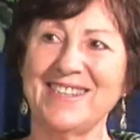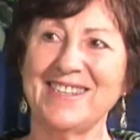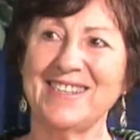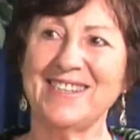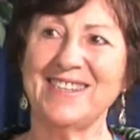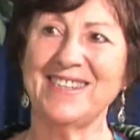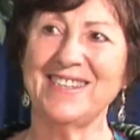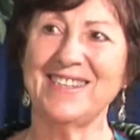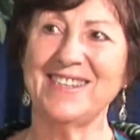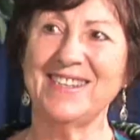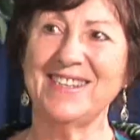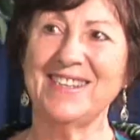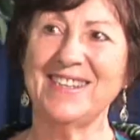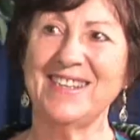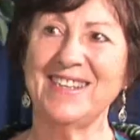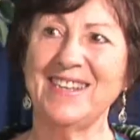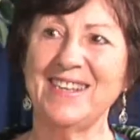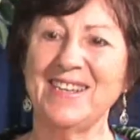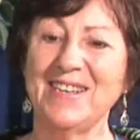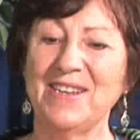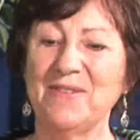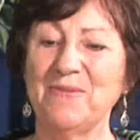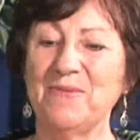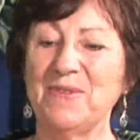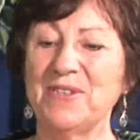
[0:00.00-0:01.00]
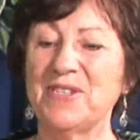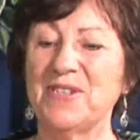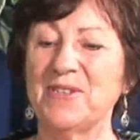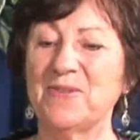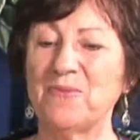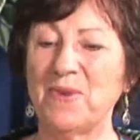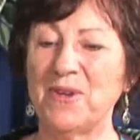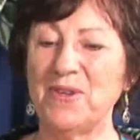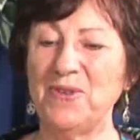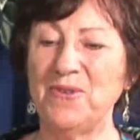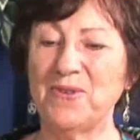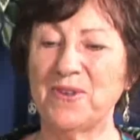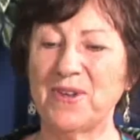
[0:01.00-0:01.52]
What's that? Which is
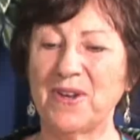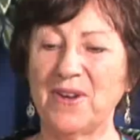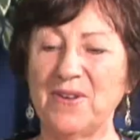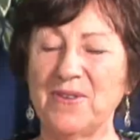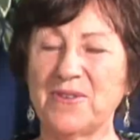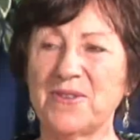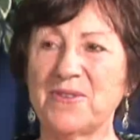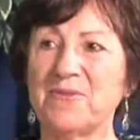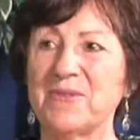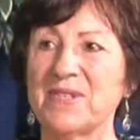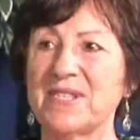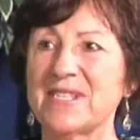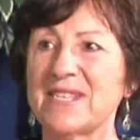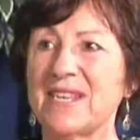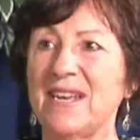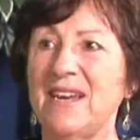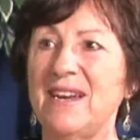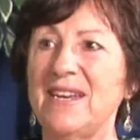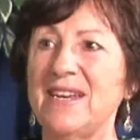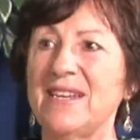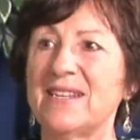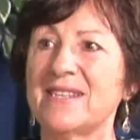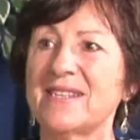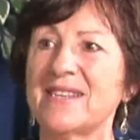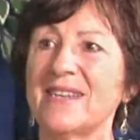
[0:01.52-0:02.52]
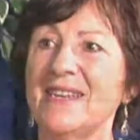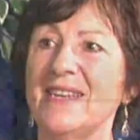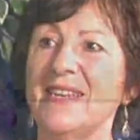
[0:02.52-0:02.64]
when you go to a site